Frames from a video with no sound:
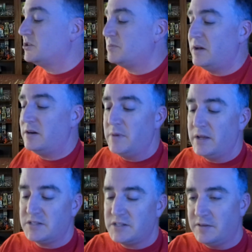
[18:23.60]

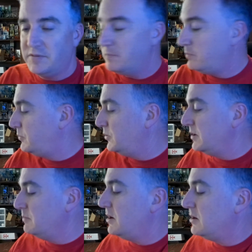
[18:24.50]
Spider-Man stuff put
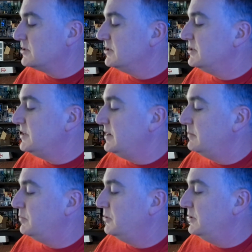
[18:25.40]
in boxes
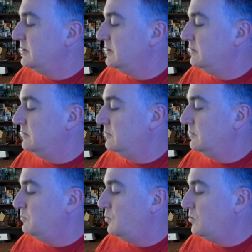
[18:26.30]
and put
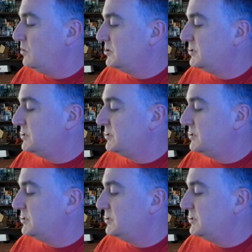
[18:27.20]
more